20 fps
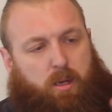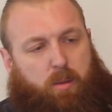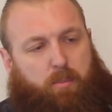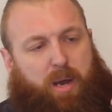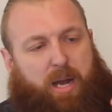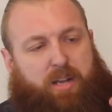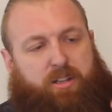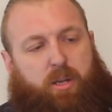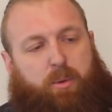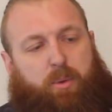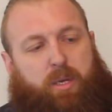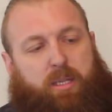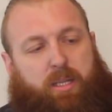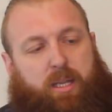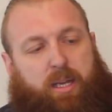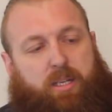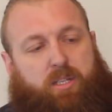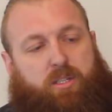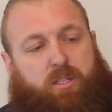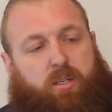And by doing
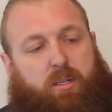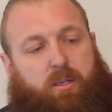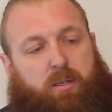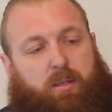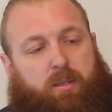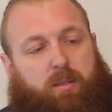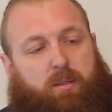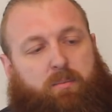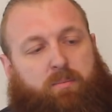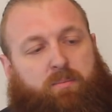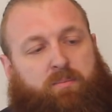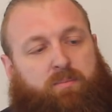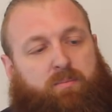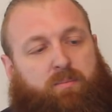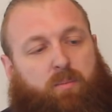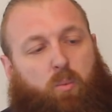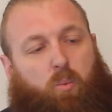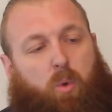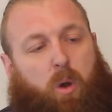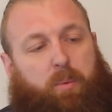this,
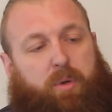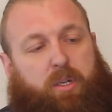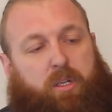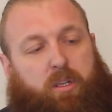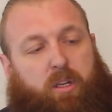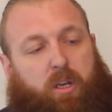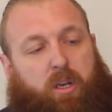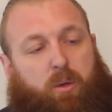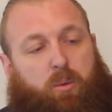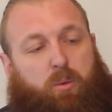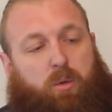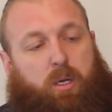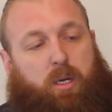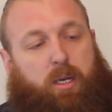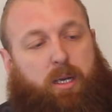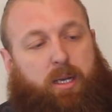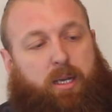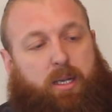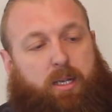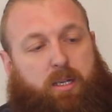what we're going to do
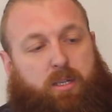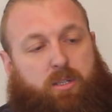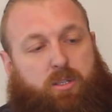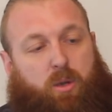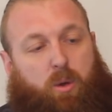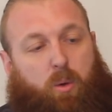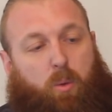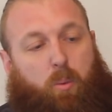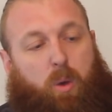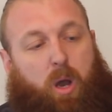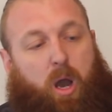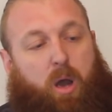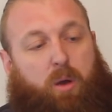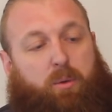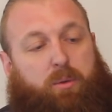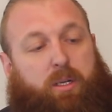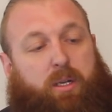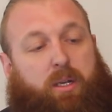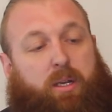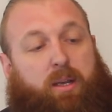is we're
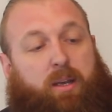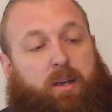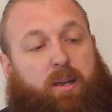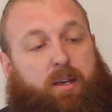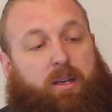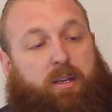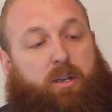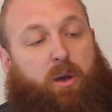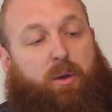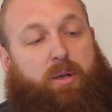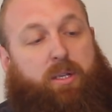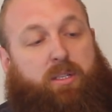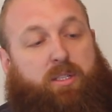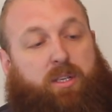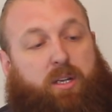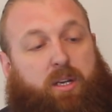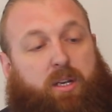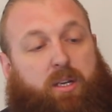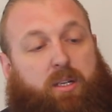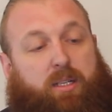only going
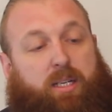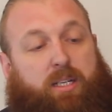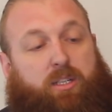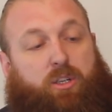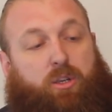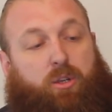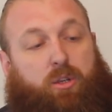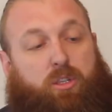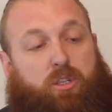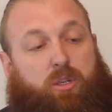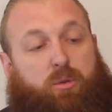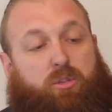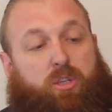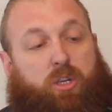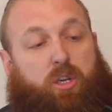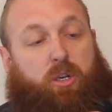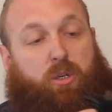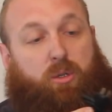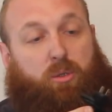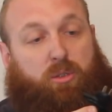to need to cut the two
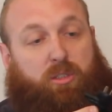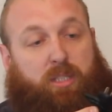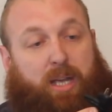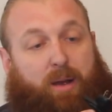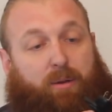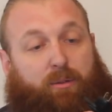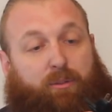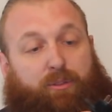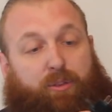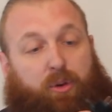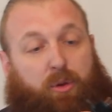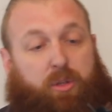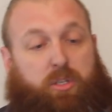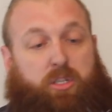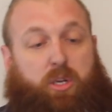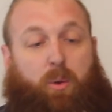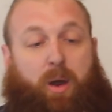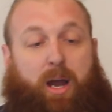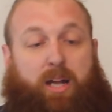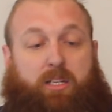circles out for
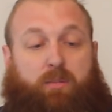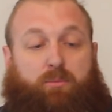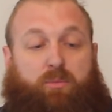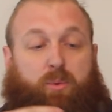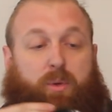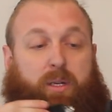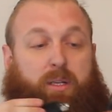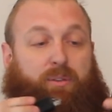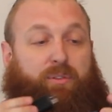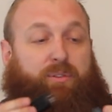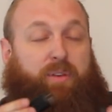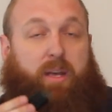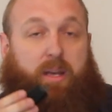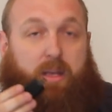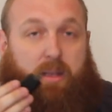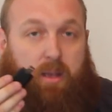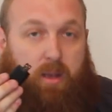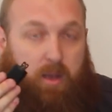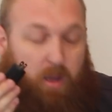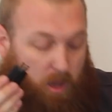the two items we're going to fit.